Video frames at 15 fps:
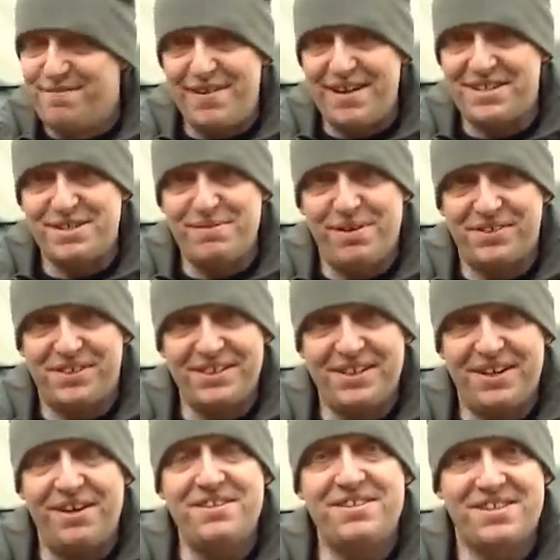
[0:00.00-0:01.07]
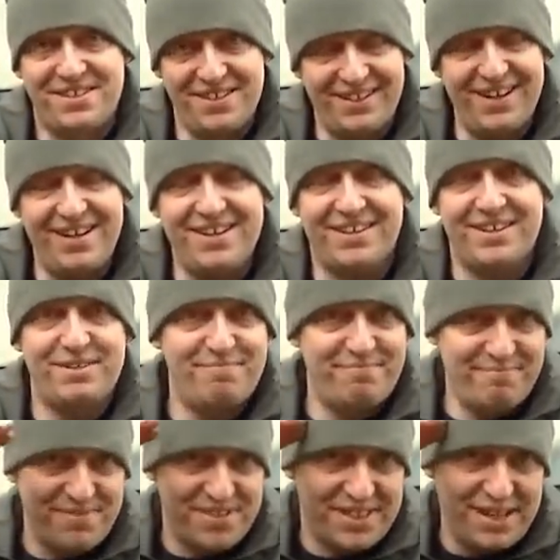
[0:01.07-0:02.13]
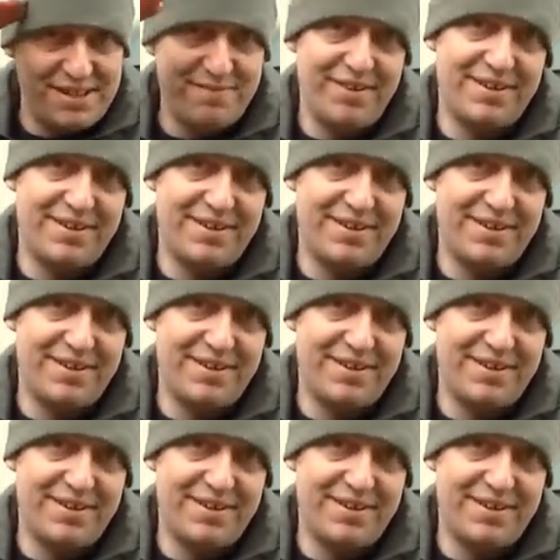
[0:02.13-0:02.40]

Thanks for watching, guys, good luck, stay